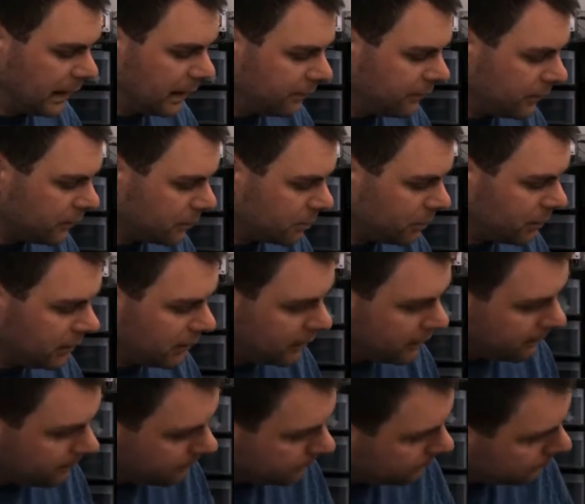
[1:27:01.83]
That feels pretty
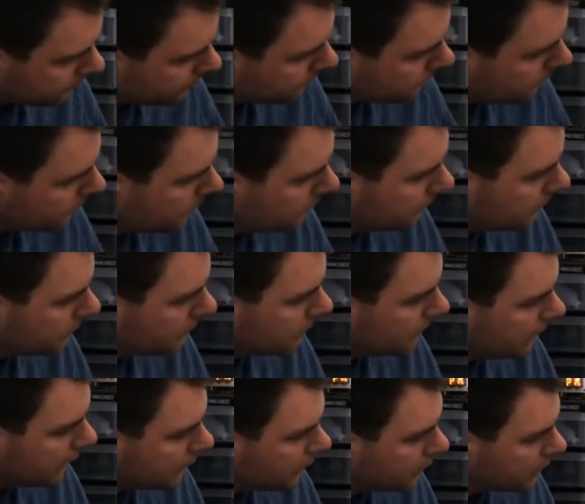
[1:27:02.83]
good.
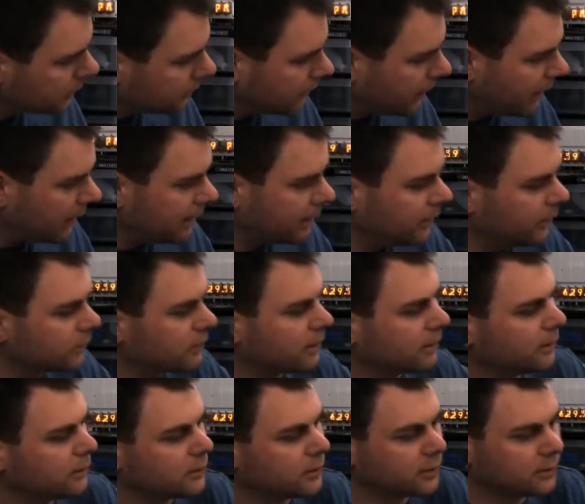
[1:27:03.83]
It looks fine.
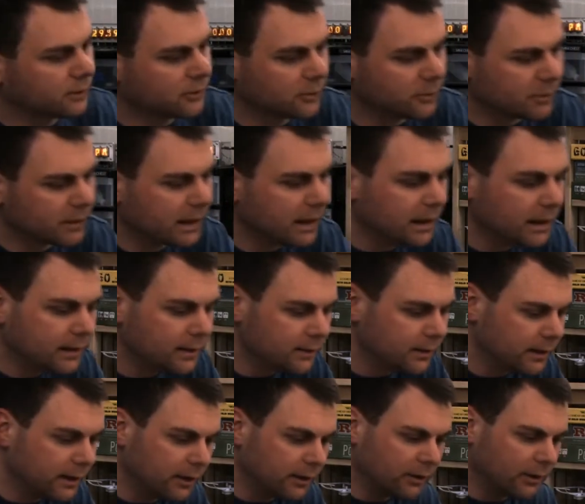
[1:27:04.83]
There's some
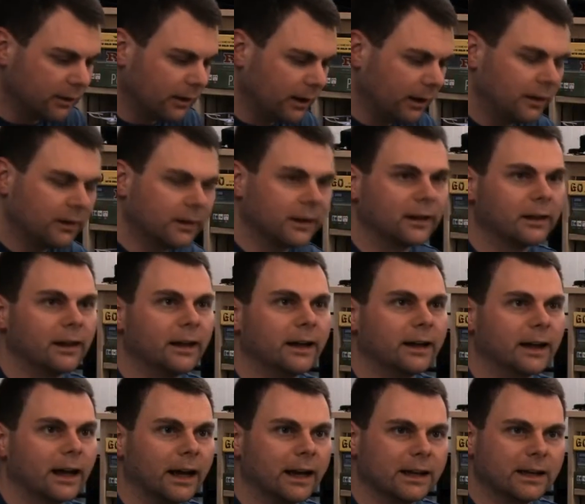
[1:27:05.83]
keys here that
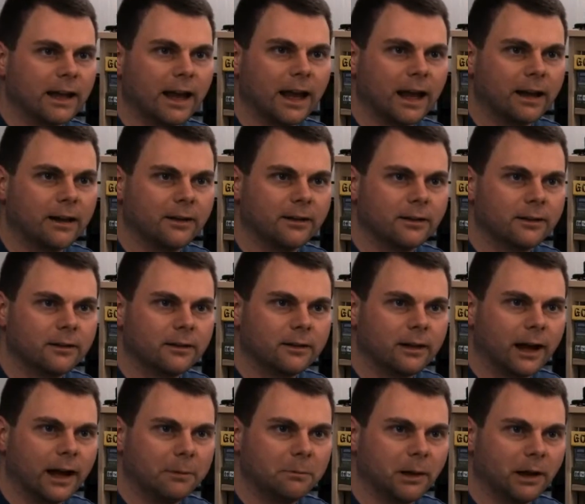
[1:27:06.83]
like
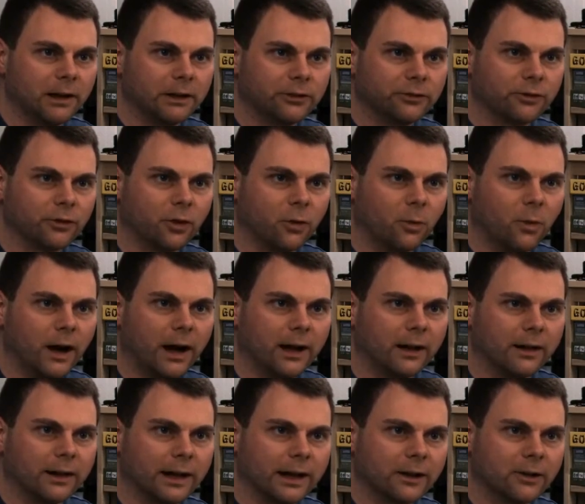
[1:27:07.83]
I polished for a
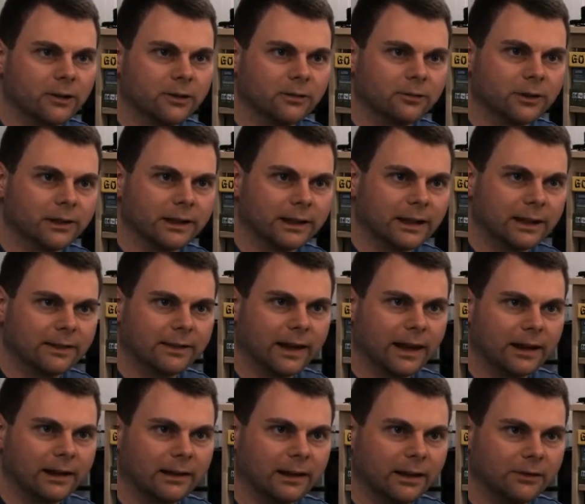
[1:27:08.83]
while and I couldn't really
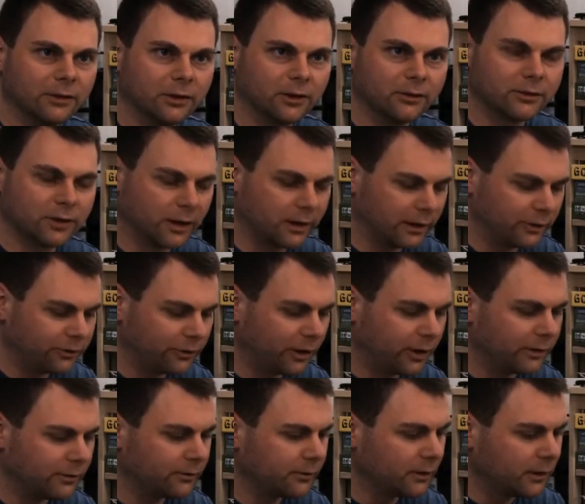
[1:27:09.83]
get that level of
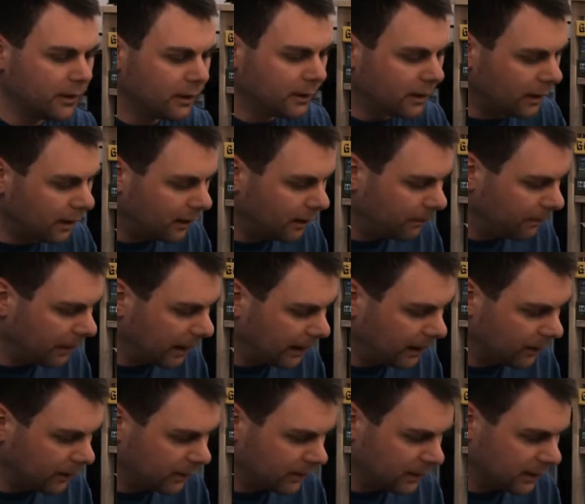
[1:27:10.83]
tarnish off.
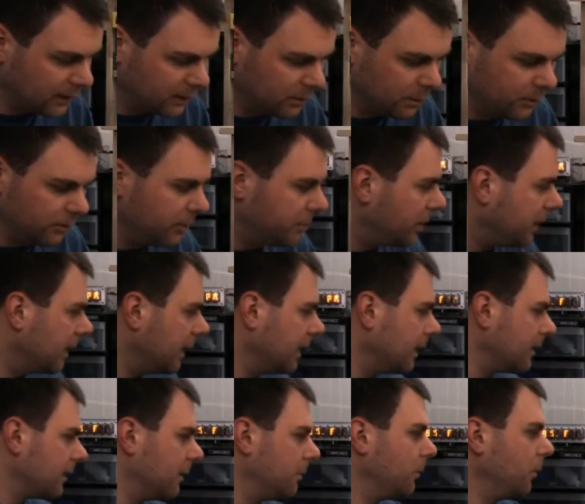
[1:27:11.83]
I know this needs to be
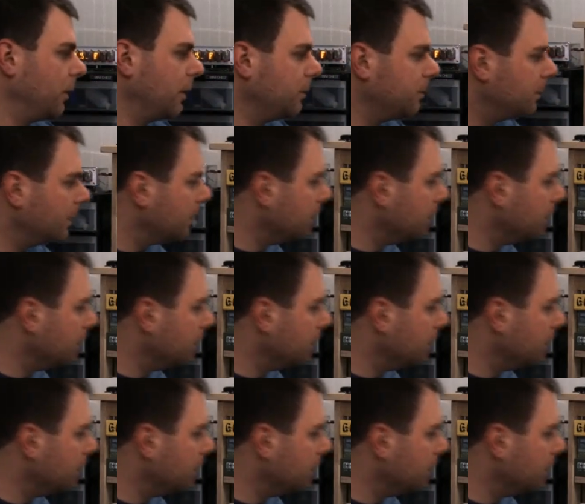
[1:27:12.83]
replated at some point,